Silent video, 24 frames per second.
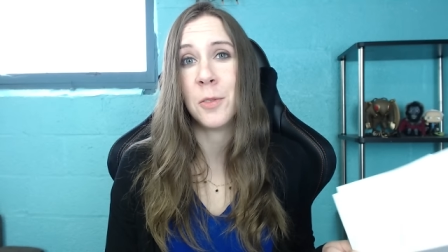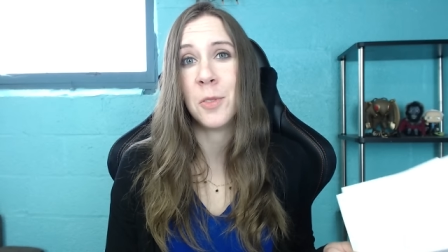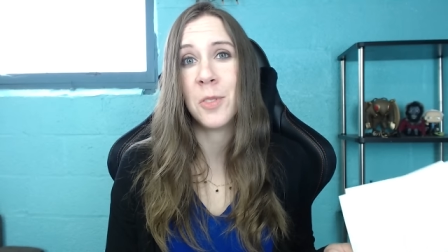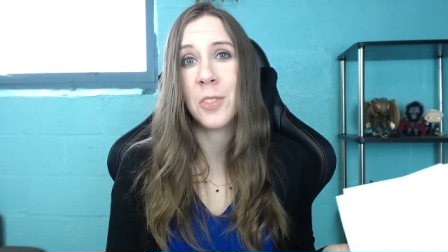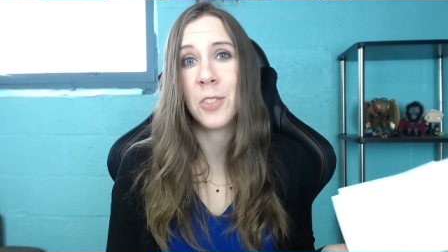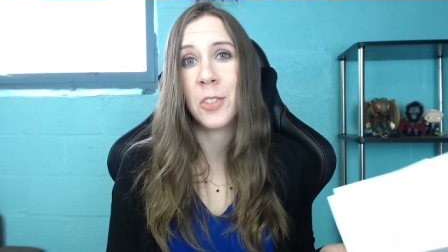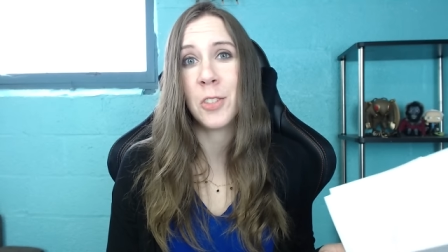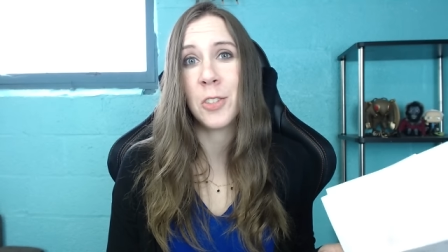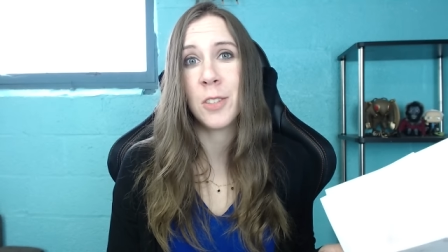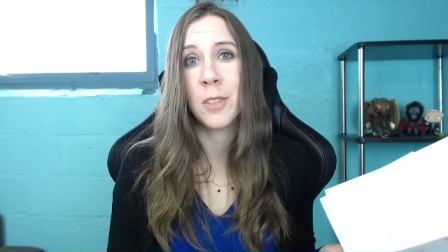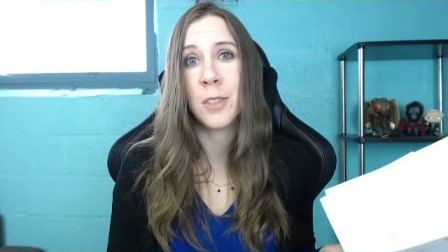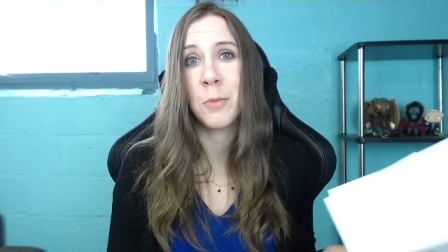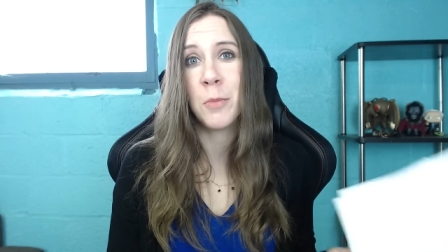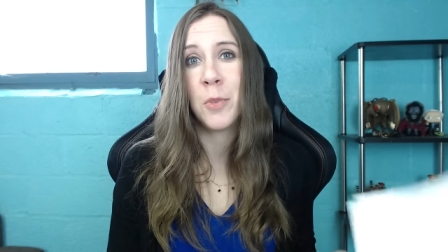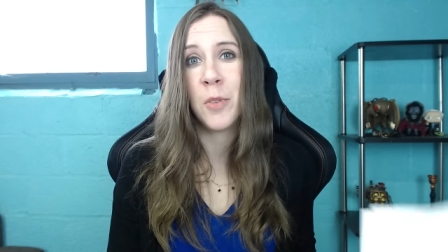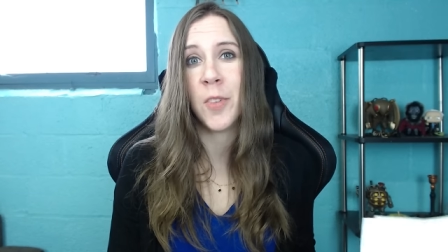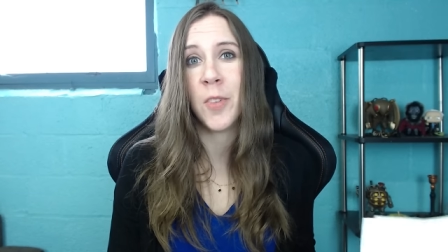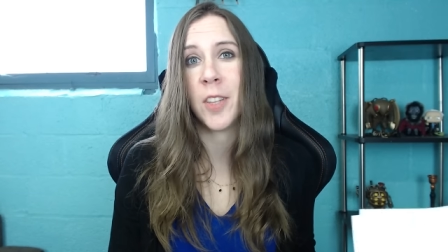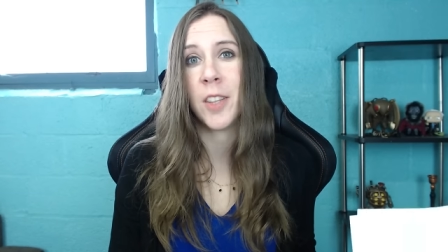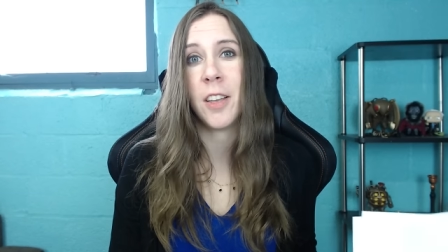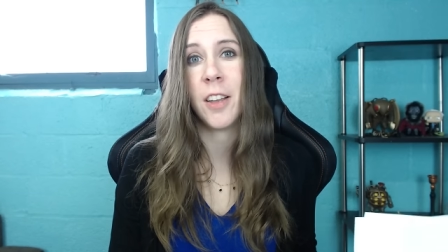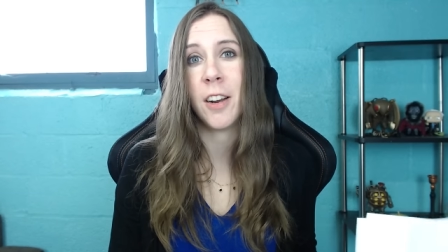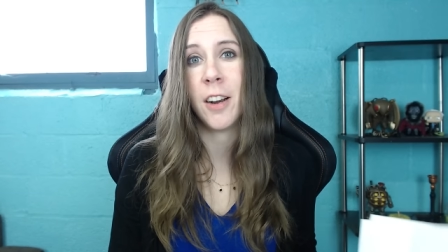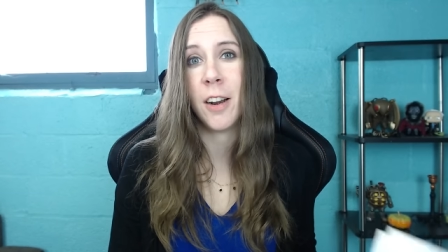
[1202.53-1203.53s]
such as the movie
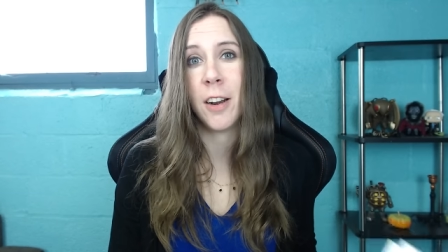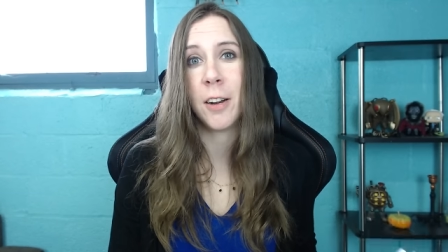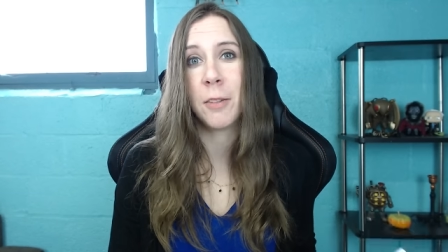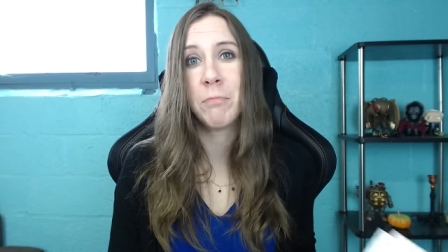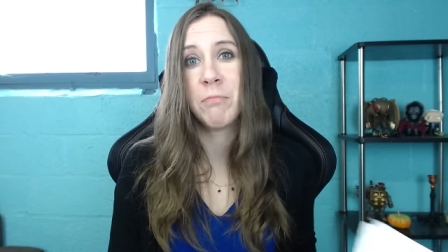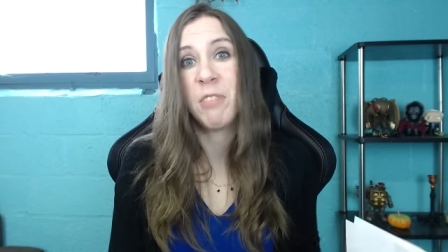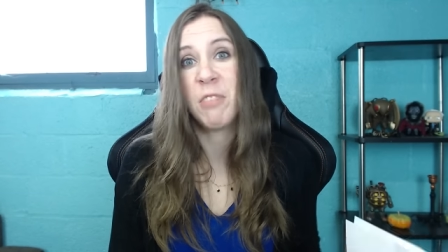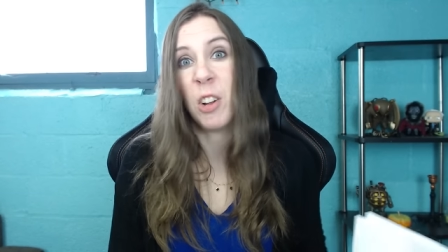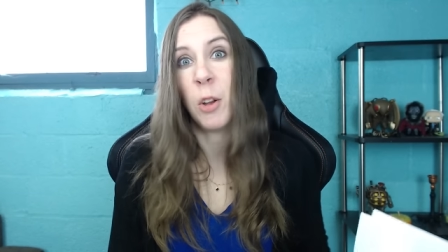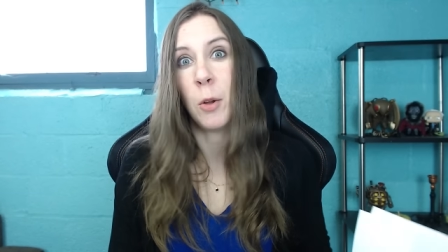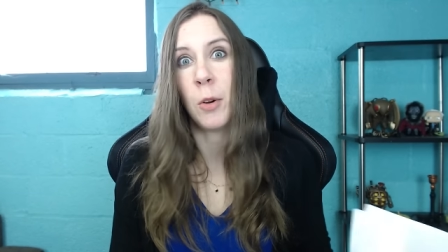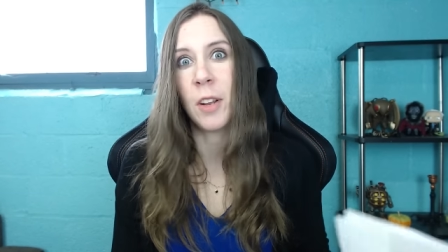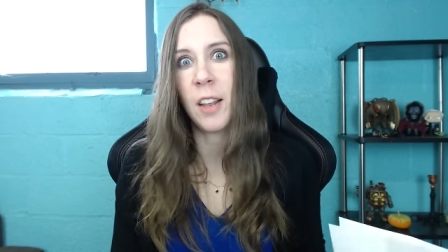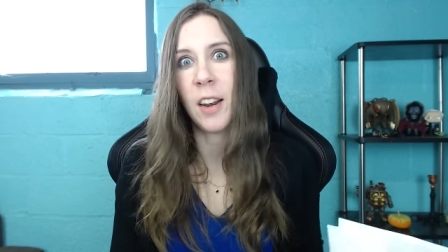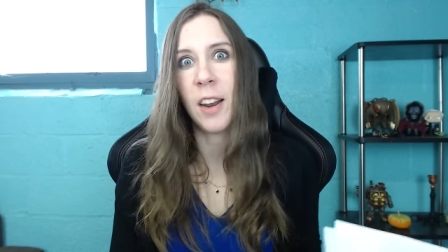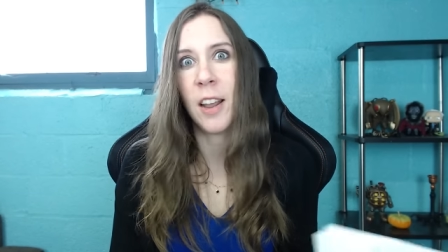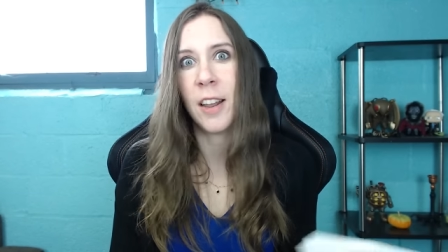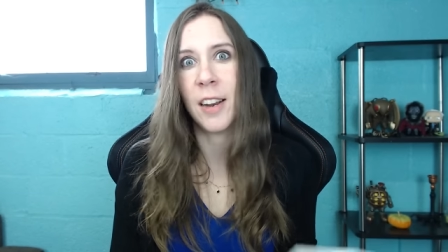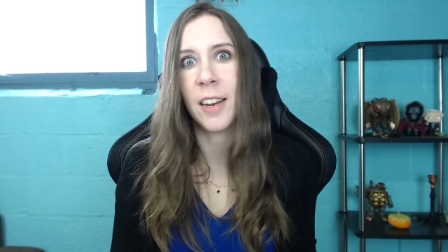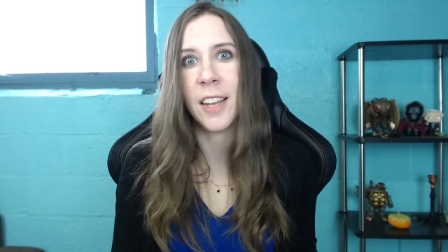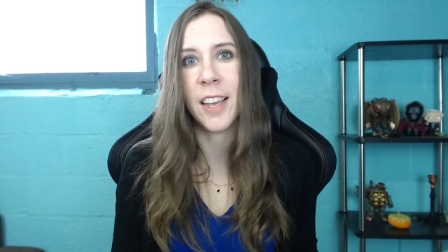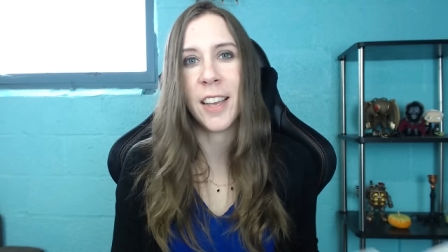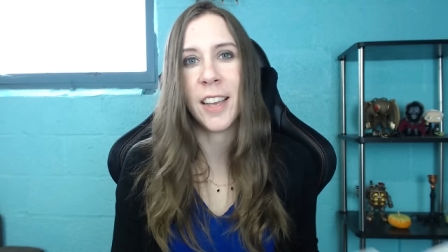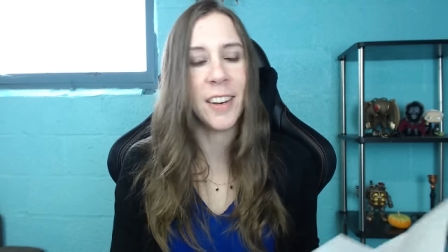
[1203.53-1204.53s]
theater. Go to
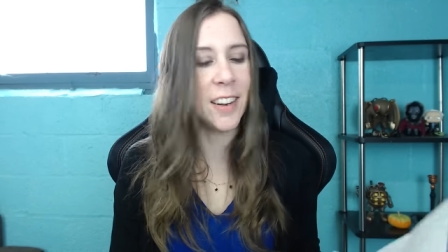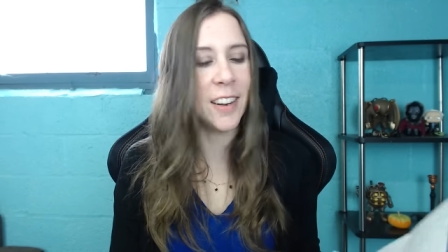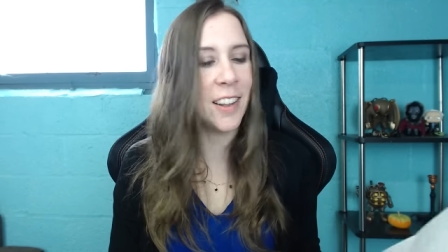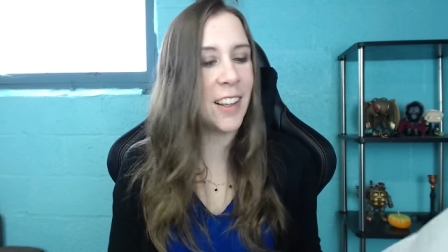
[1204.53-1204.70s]
Connecticut.